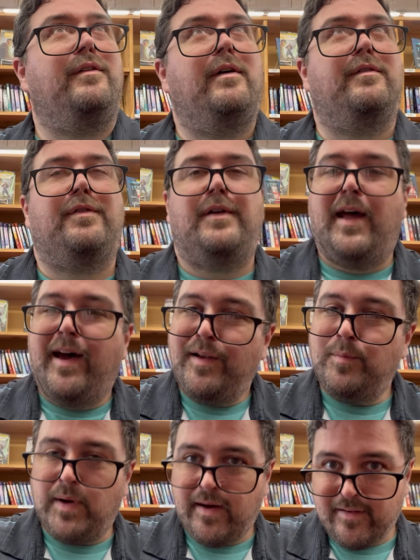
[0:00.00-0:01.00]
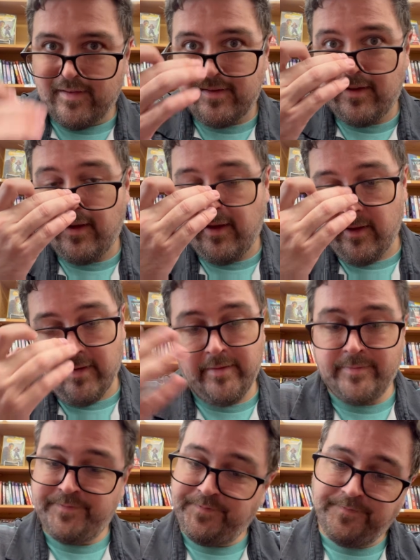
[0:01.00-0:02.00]
For $9,
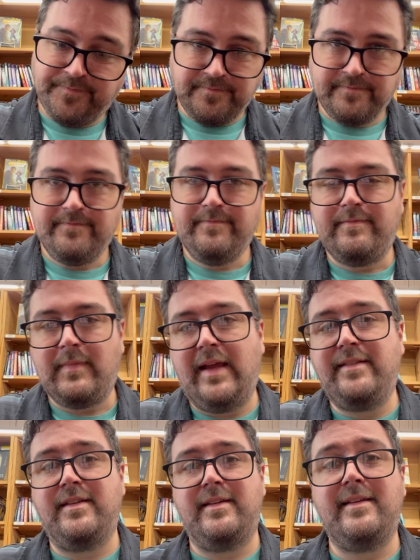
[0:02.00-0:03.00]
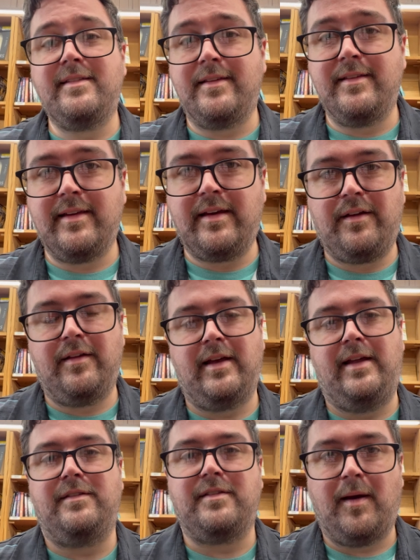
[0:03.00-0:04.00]
it's a decent deal.
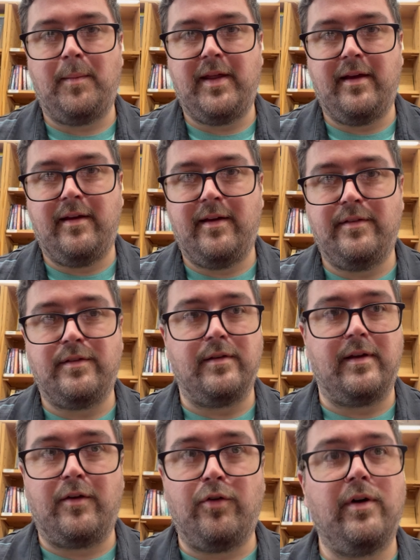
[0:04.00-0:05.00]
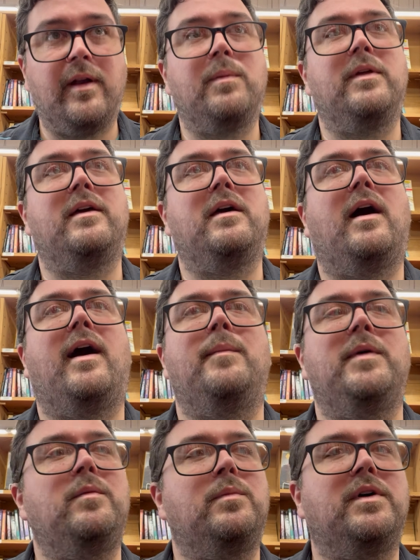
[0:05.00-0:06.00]
Insomnia is an incredibly
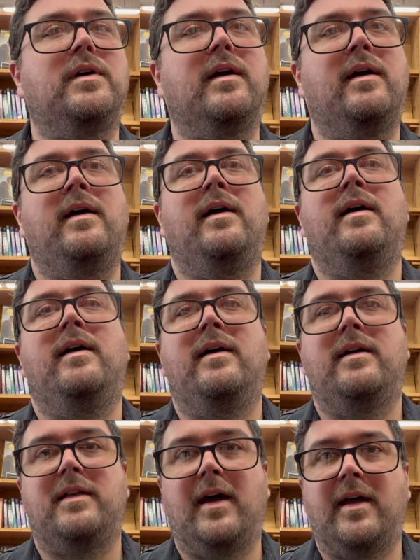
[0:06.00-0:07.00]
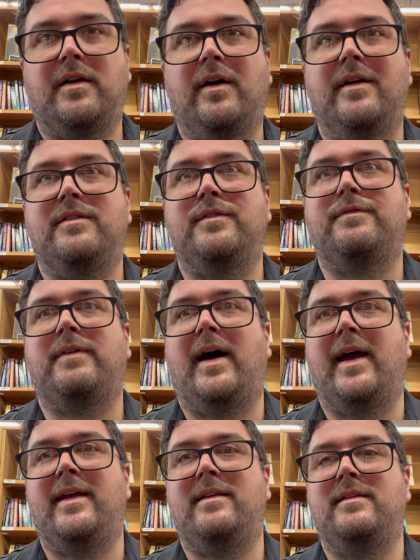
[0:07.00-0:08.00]
common book not hard to
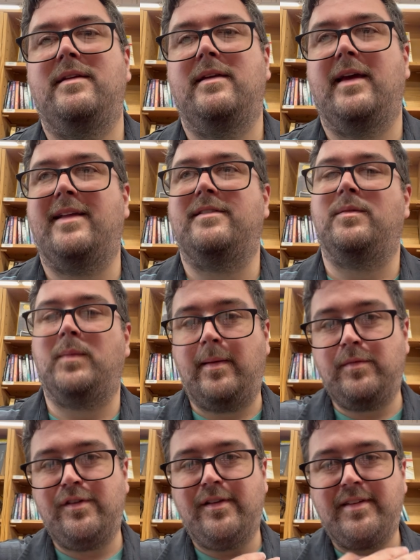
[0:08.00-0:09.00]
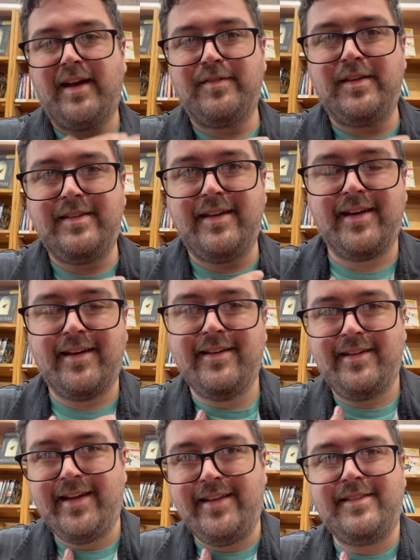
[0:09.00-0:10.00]
find. And sometimes you just have to
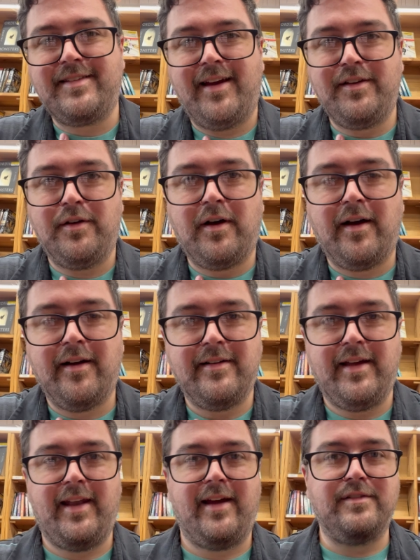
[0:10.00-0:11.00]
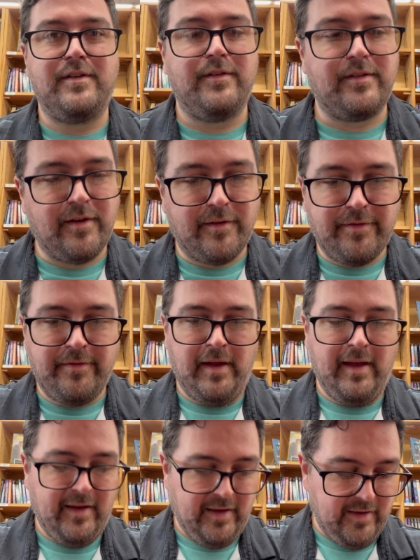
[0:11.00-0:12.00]
dig inside your heart and ask yourself,
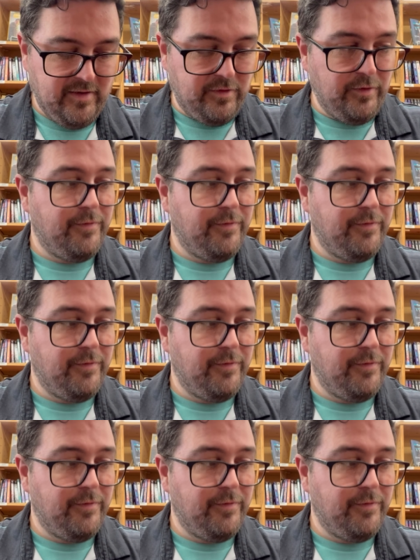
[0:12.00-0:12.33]
do you